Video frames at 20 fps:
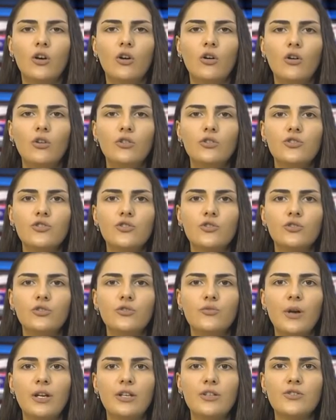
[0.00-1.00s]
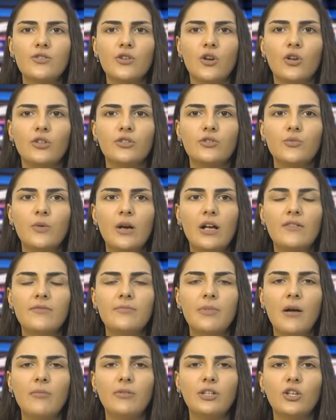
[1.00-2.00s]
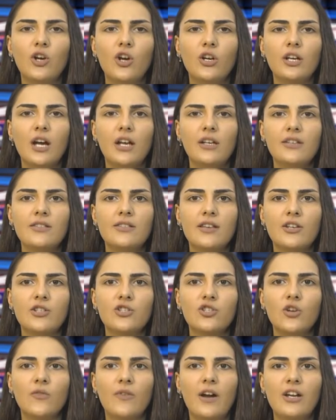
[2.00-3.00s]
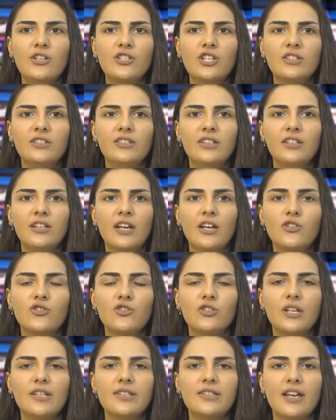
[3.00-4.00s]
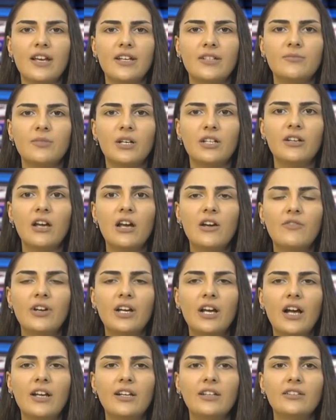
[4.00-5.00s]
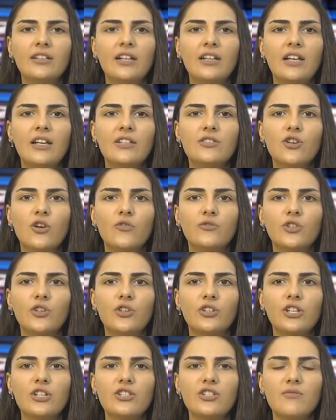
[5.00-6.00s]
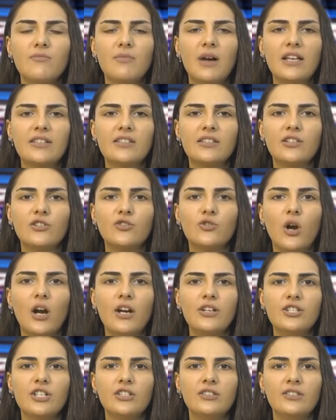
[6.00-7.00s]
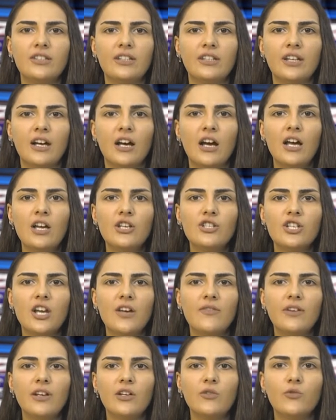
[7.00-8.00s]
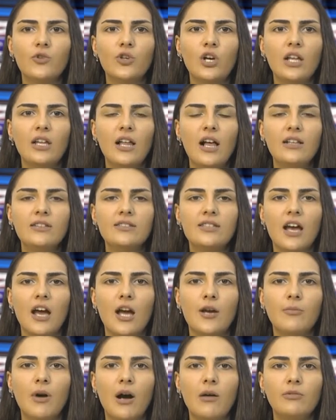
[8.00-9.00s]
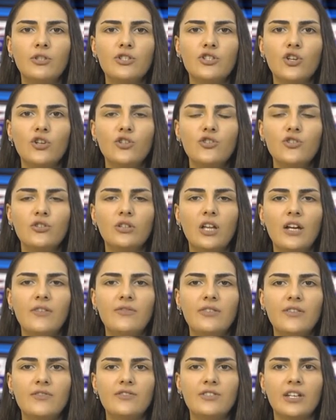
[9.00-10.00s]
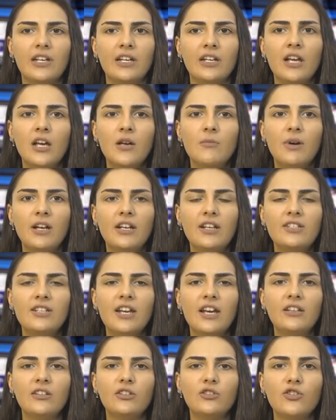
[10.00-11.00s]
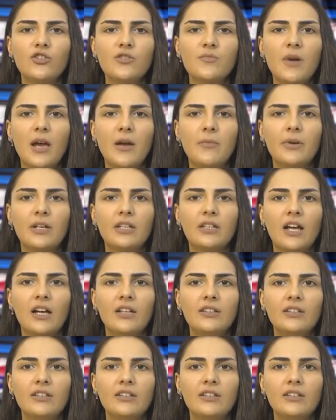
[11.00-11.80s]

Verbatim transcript: On June 23, 12 Public Organization of Argentina issued a statement regarding the letter of Turkish ambassador to Argentina, Şefik Vural Altay, published on July 15 by the daily newspaper La